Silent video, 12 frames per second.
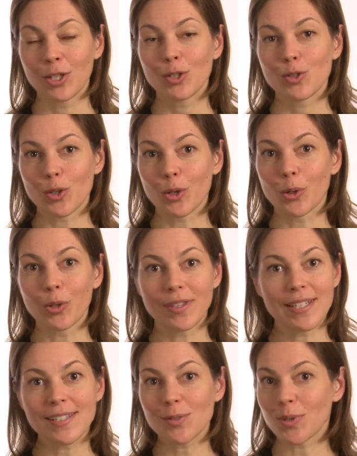So
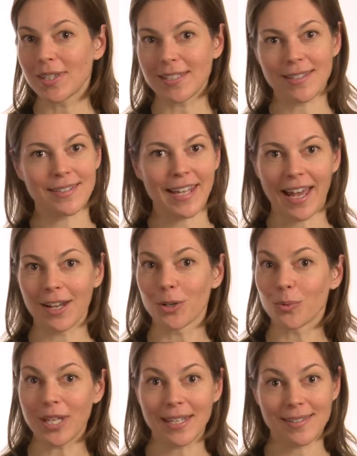this is what this entire
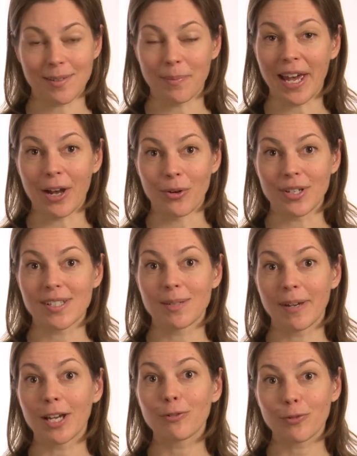week is about. It's
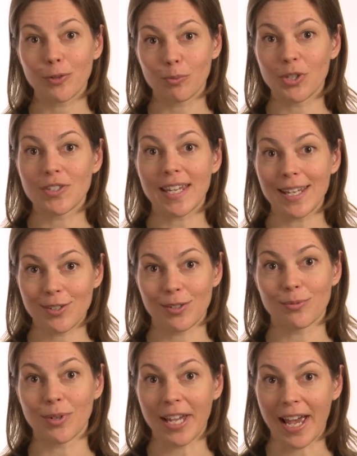about
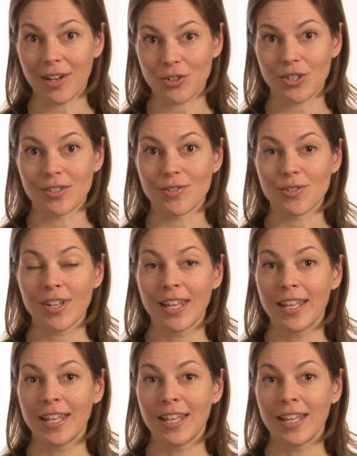fermentation reactions.